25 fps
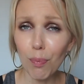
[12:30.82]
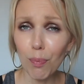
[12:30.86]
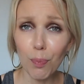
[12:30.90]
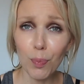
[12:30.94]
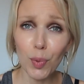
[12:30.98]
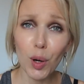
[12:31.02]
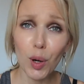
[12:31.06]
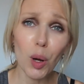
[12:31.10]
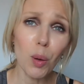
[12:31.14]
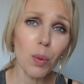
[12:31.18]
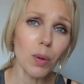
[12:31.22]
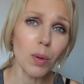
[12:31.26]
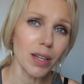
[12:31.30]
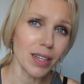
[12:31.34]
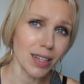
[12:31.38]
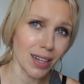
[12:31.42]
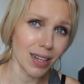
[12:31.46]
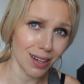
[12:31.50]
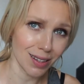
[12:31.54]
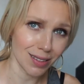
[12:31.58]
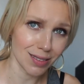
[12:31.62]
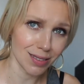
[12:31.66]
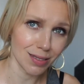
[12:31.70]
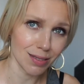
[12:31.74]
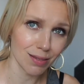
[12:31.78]
probably
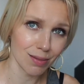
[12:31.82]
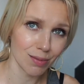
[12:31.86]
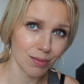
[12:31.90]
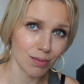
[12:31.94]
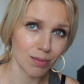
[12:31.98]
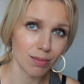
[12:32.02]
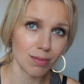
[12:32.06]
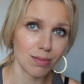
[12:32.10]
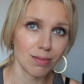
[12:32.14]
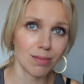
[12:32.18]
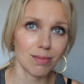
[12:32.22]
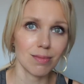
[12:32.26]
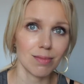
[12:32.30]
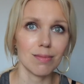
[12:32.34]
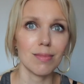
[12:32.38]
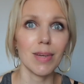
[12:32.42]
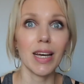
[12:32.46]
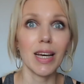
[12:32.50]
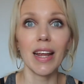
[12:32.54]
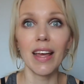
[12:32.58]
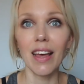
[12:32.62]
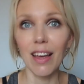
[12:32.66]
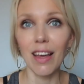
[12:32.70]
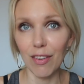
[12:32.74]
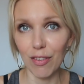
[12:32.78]
not.
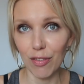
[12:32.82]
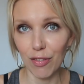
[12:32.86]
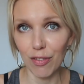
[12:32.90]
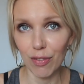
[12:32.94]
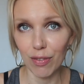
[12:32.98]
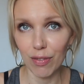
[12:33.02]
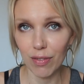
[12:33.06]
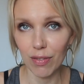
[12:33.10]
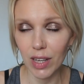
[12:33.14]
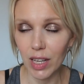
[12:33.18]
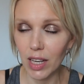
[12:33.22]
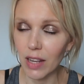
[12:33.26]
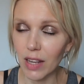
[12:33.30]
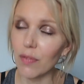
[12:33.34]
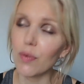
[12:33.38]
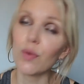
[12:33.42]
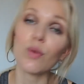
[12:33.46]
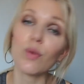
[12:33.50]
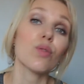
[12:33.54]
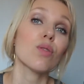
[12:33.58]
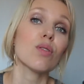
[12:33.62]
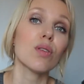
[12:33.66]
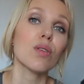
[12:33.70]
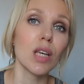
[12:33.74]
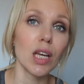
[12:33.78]
But if, and if you
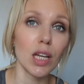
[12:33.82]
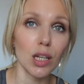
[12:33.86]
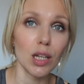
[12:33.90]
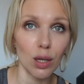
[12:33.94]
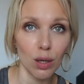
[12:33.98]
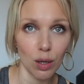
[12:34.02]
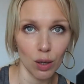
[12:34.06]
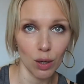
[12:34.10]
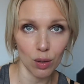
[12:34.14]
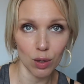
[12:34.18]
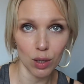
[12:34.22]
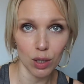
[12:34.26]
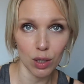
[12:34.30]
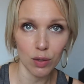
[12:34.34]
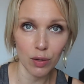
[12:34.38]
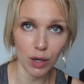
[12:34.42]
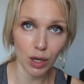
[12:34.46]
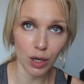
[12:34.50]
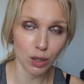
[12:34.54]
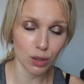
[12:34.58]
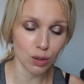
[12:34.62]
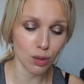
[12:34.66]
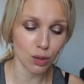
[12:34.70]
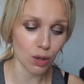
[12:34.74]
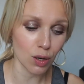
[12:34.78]
see it in your
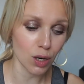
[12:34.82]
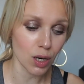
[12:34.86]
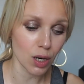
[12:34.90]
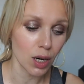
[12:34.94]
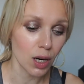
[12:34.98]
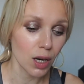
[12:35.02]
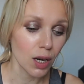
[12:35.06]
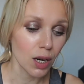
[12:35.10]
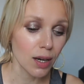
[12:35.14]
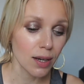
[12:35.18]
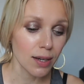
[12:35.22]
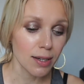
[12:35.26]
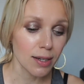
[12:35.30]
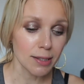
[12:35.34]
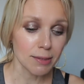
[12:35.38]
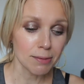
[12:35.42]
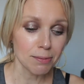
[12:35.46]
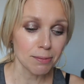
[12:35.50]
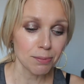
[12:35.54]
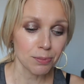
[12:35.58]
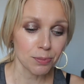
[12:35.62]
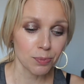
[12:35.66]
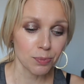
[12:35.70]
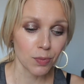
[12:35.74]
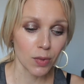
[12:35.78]
drugstore
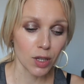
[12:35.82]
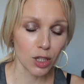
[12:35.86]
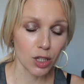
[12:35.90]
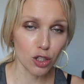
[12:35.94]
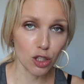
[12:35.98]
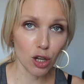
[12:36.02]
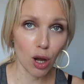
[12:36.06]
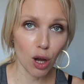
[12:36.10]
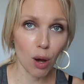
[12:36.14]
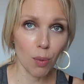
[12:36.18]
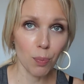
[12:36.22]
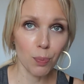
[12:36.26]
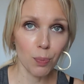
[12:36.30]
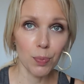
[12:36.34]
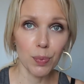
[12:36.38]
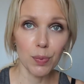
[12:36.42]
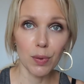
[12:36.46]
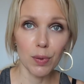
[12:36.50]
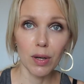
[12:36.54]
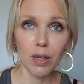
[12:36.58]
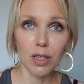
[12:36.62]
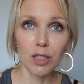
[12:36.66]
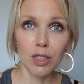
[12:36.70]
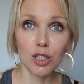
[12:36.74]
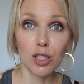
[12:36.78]

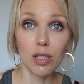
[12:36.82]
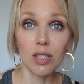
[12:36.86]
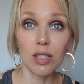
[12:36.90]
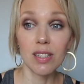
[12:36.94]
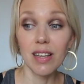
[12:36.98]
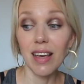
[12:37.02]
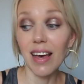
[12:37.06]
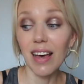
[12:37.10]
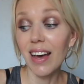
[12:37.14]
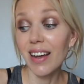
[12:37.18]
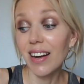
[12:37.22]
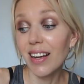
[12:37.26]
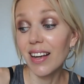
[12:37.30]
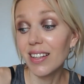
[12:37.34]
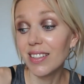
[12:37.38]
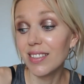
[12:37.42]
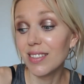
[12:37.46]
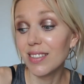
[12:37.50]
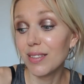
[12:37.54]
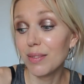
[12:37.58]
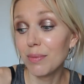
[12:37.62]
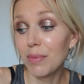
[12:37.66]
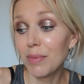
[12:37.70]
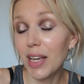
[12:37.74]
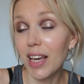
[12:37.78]
shop, just get it,
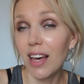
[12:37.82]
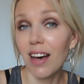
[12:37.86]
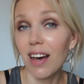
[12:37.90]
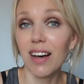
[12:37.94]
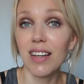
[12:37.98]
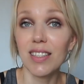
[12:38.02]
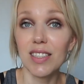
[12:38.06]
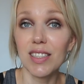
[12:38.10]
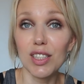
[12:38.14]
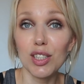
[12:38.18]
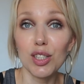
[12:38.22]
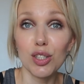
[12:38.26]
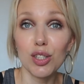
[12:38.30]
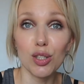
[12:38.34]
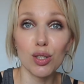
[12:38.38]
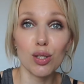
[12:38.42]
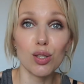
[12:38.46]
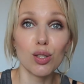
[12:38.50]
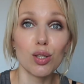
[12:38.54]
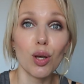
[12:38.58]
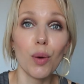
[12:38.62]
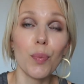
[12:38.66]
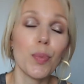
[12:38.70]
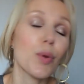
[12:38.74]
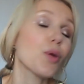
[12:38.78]
because it's
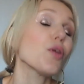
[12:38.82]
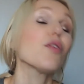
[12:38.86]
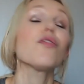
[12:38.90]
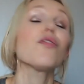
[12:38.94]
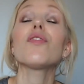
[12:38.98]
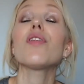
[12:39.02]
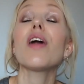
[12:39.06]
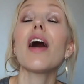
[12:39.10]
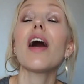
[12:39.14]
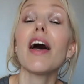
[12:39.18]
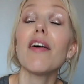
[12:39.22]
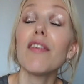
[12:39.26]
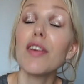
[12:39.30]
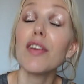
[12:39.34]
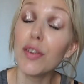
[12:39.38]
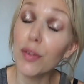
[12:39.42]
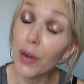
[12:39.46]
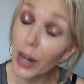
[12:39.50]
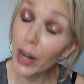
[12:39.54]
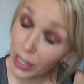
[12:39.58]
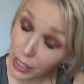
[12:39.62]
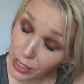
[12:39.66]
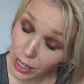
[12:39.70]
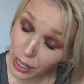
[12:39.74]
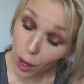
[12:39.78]
just so beautiful. I have it
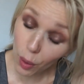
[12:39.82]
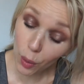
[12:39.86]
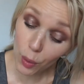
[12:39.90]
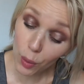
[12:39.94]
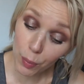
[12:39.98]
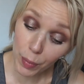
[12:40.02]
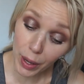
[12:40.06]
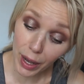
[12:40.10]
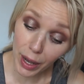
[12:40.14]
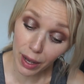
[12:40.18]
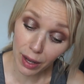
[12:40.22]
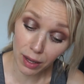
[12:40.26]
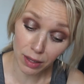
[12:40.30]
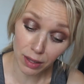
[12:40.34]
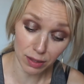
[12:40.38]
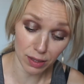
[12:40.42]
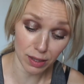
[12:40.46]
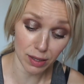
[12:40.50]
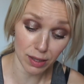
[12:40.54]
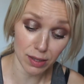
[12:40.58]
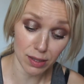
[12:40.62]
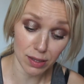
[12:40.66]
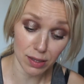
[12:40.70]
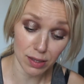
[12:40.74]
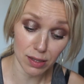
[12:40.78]
right now on my
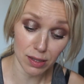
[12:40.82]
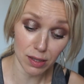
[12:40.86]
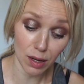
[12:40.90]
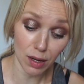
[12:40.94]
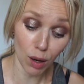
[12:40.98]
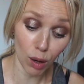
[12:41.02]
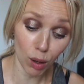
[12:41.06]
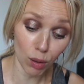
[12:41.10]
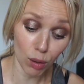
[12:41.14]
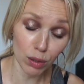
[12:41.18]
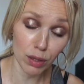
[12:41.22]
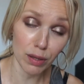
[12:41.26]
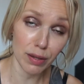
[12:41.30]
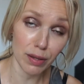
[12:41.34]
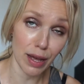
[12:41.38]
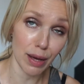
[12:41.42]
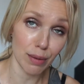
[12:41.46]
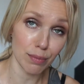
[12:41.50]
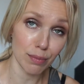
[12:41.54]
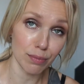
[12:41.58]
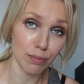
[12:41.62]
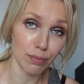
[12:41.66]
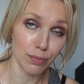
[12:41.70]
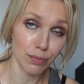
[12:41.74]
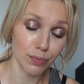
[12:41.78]
eyelids, only
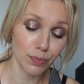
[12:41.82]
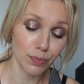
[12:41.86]
them